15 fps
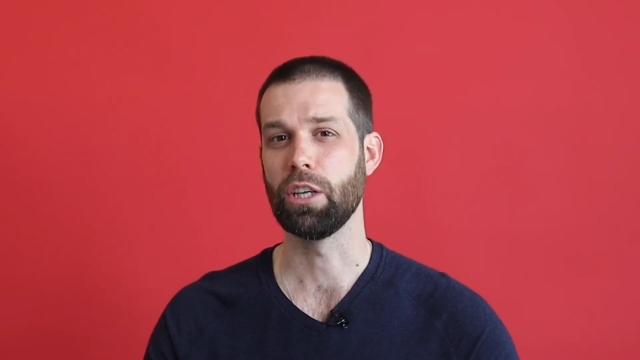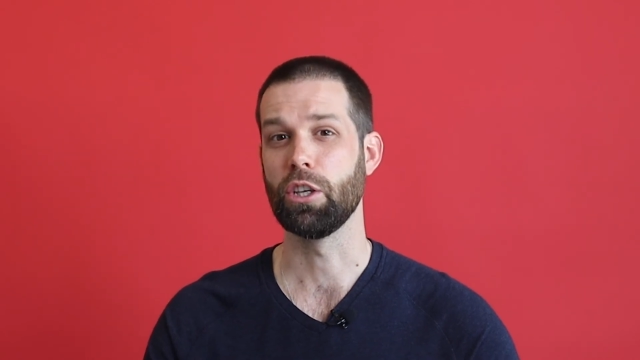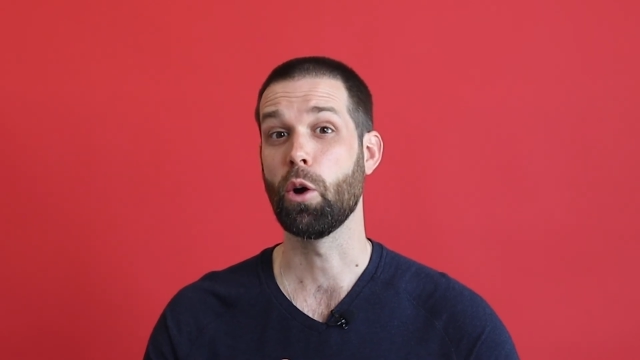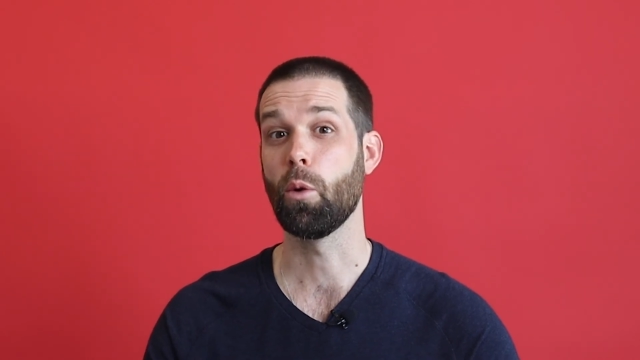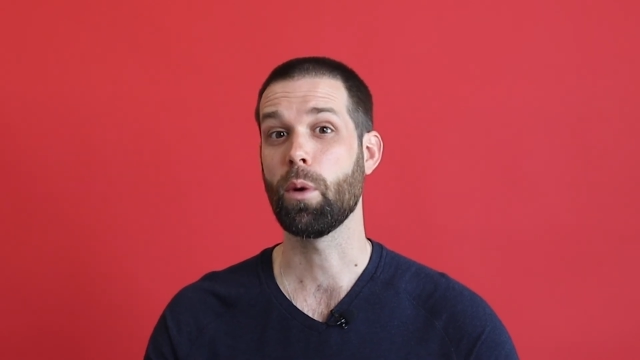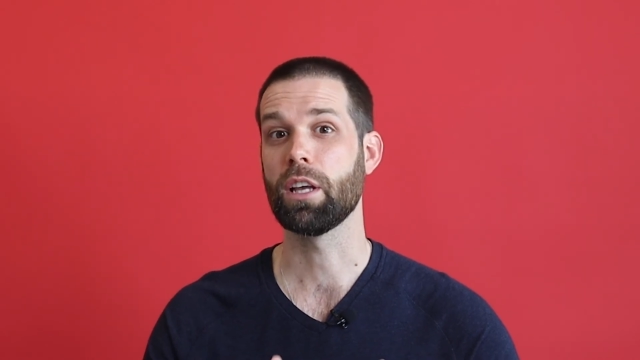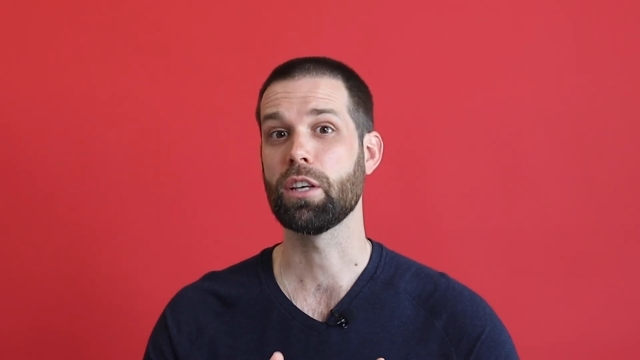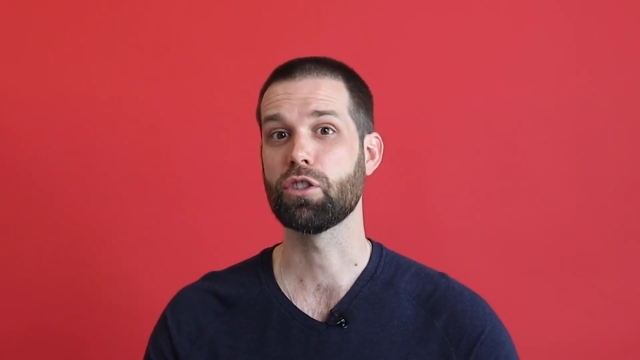You
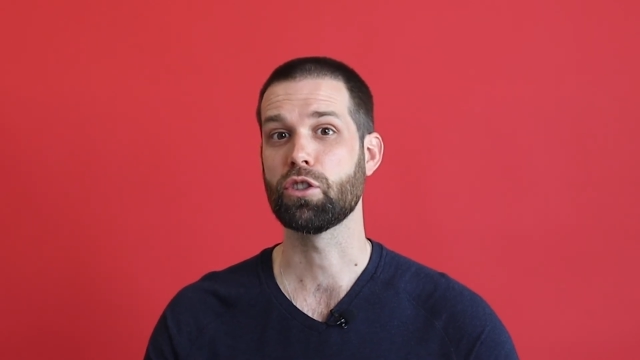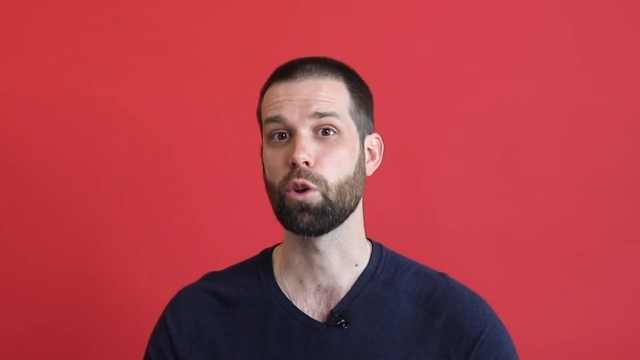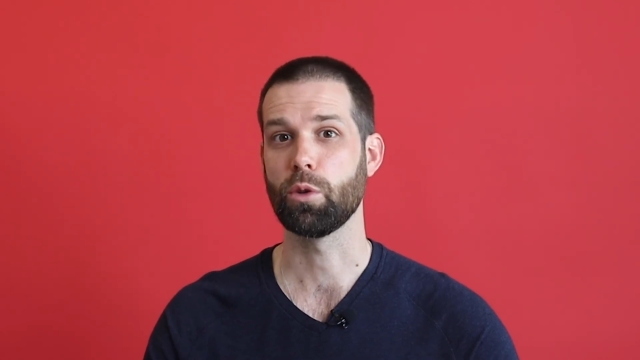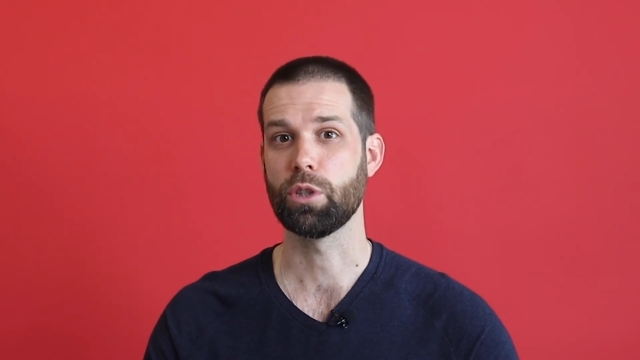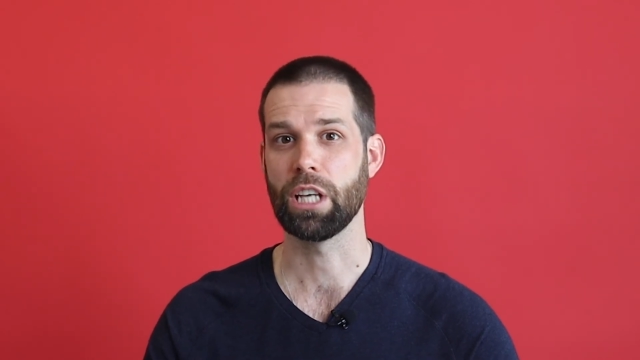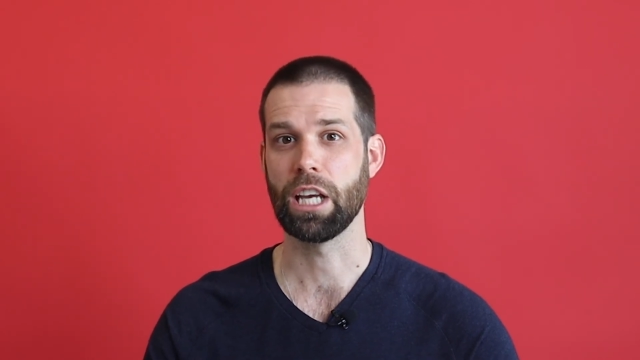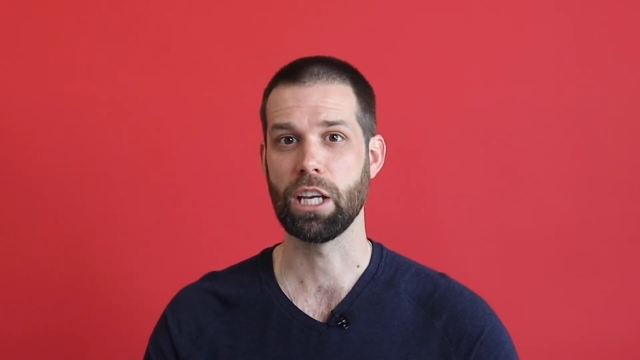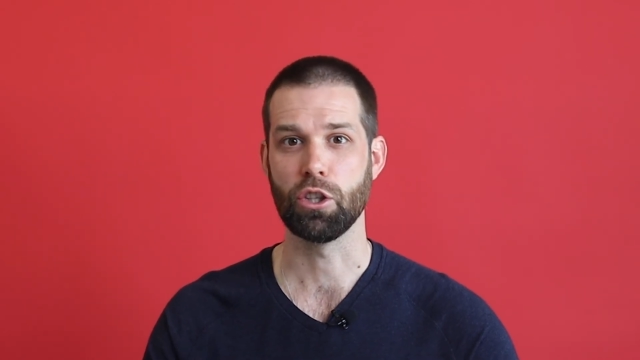don't want to
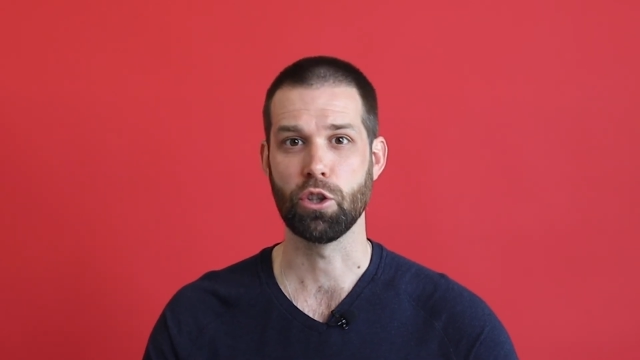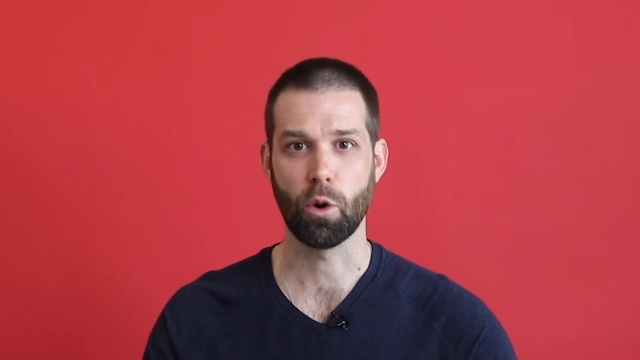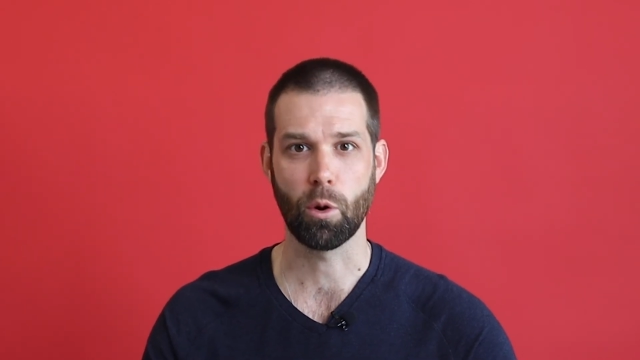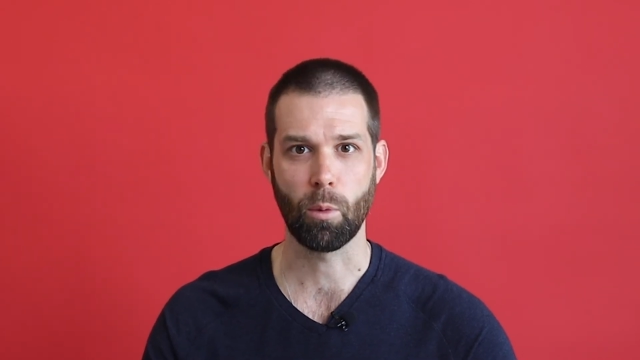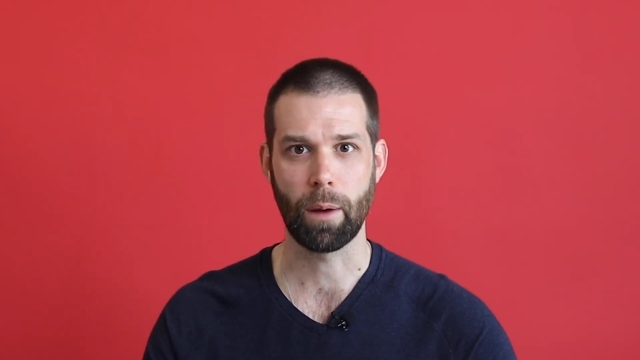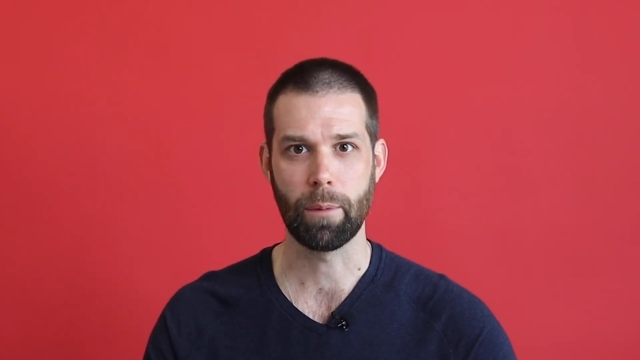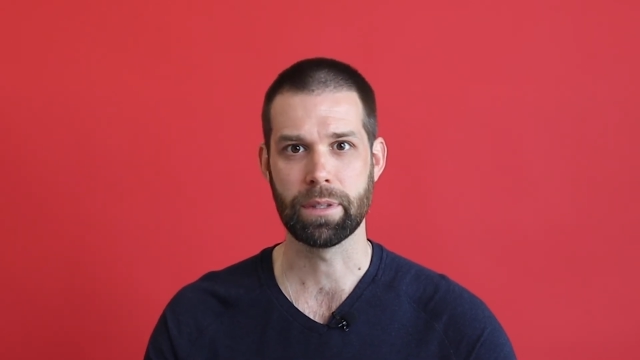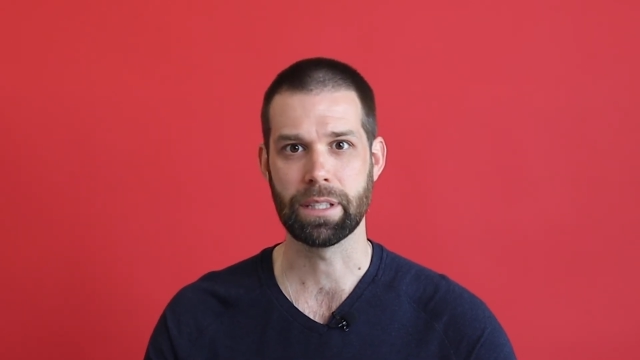associate your
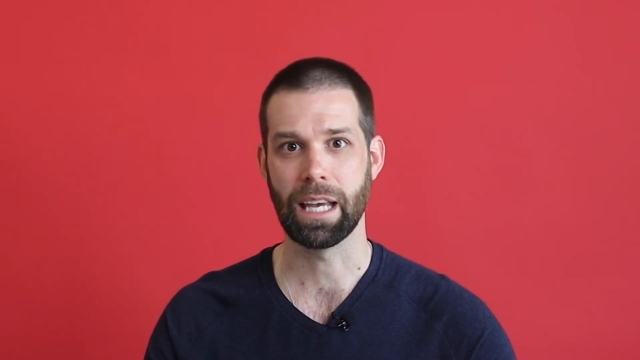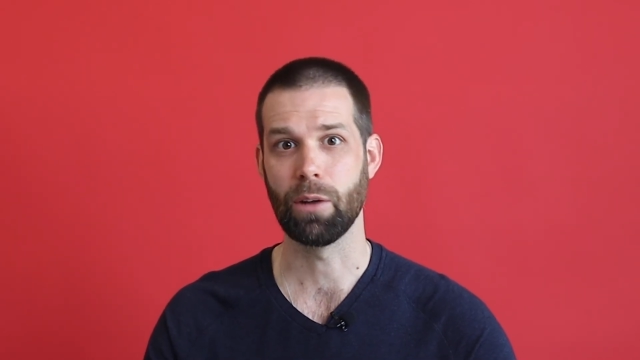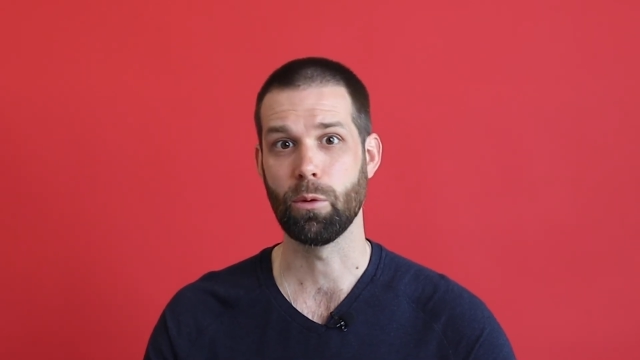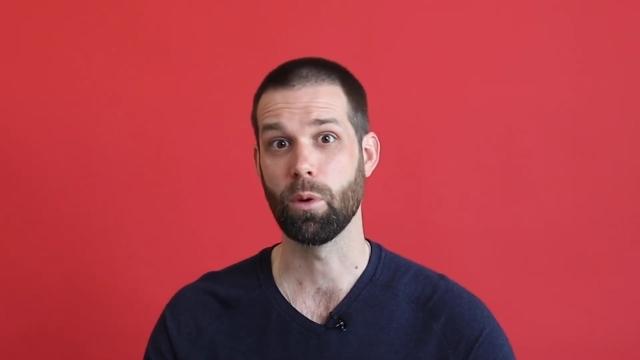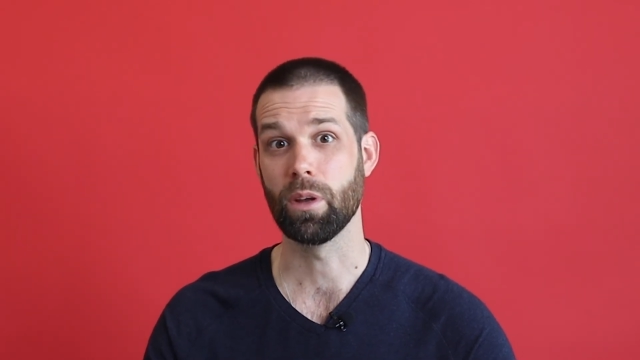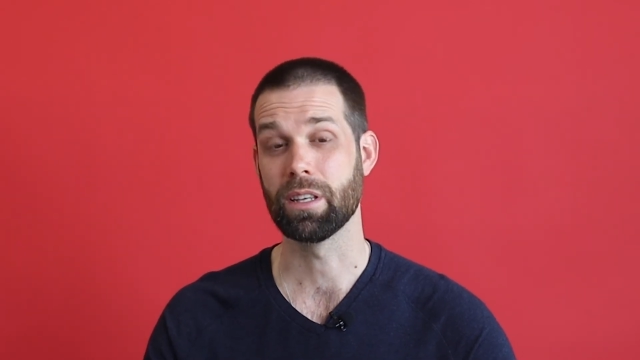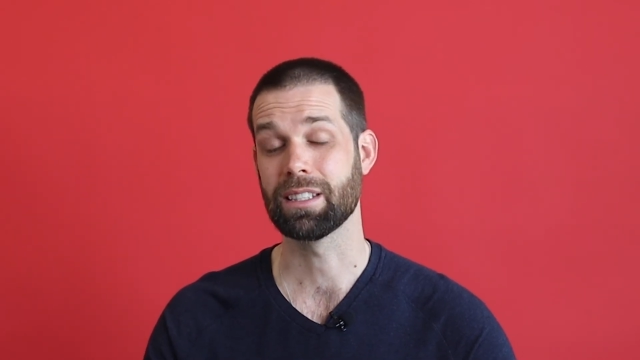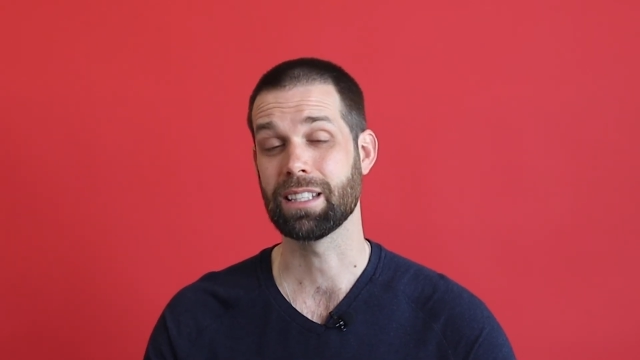website
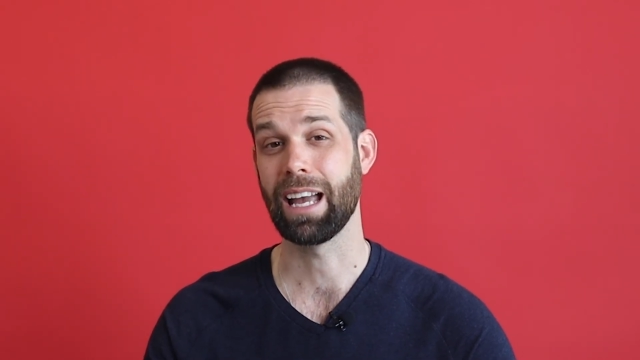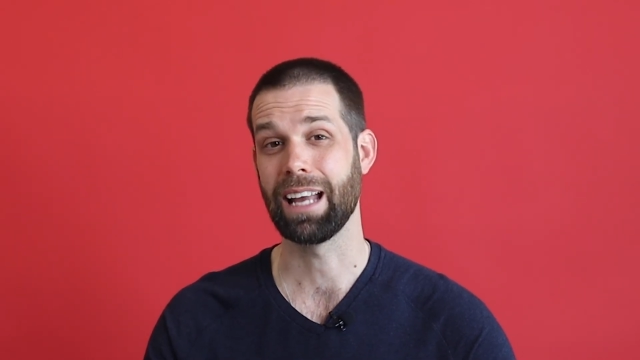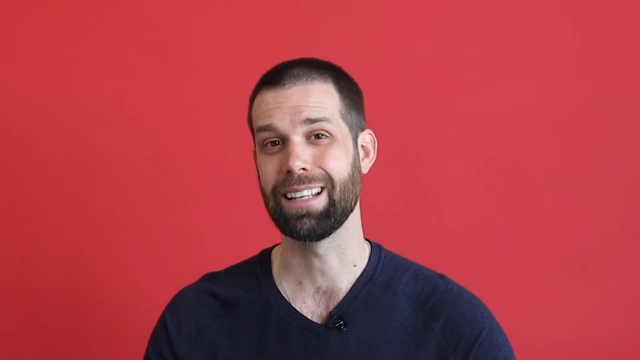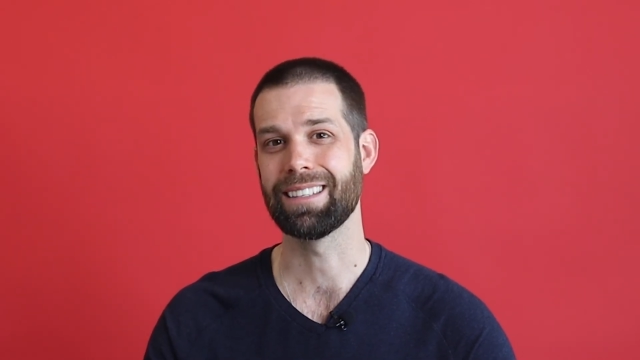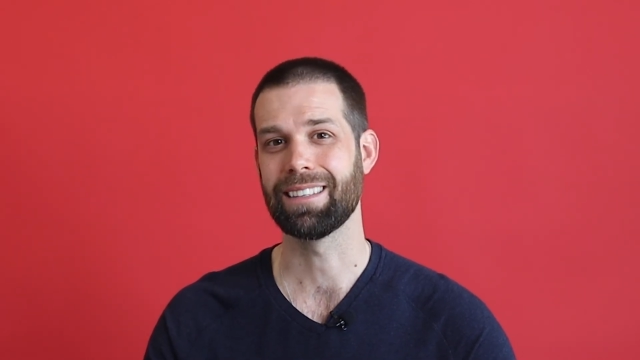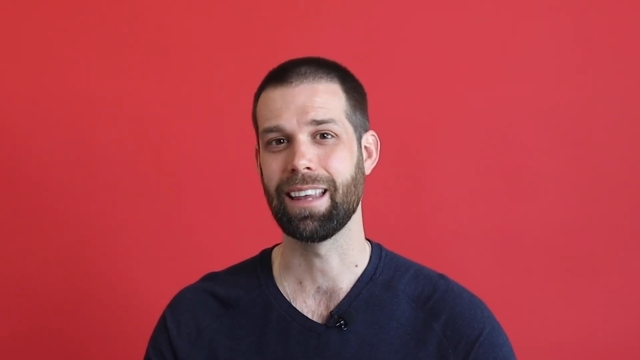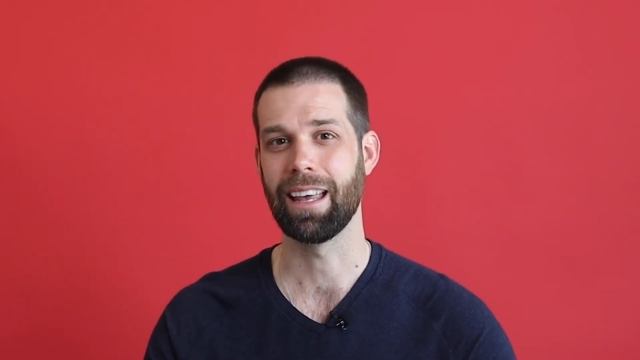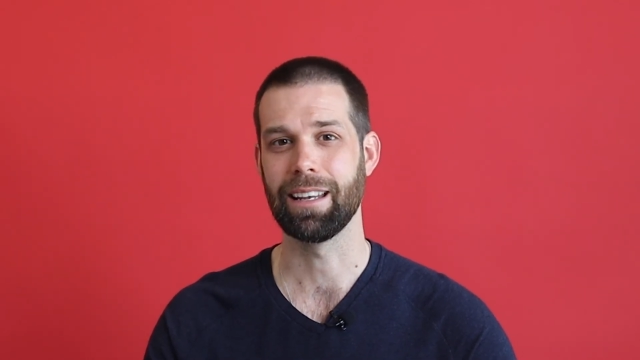with
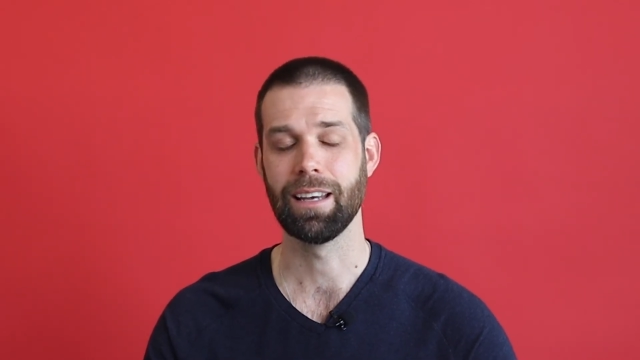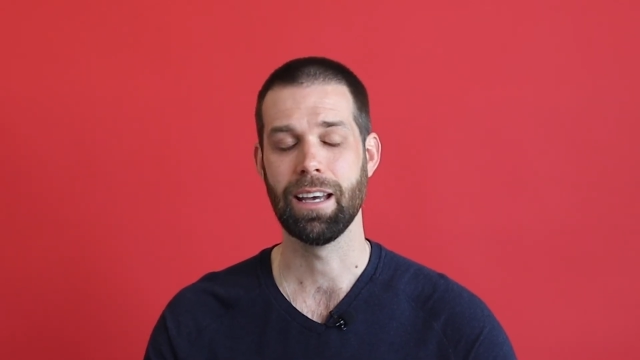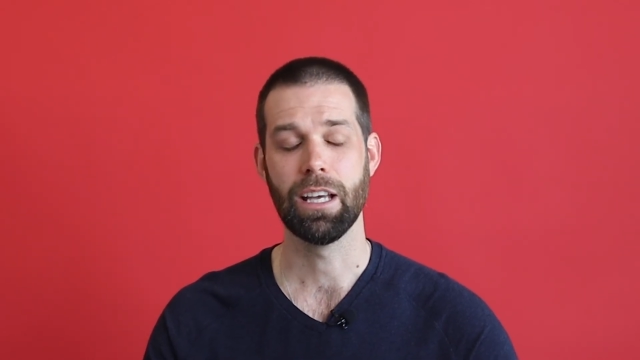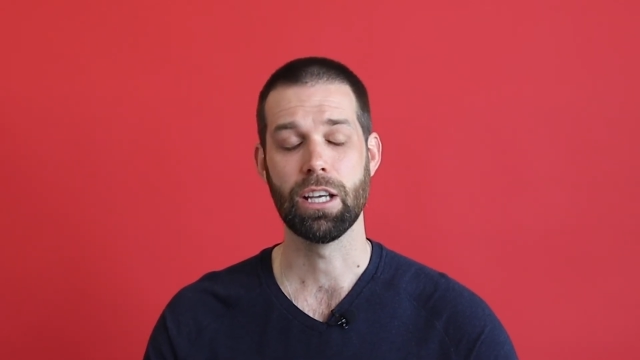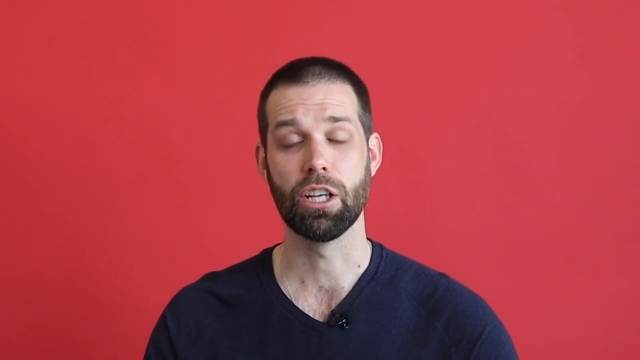sites that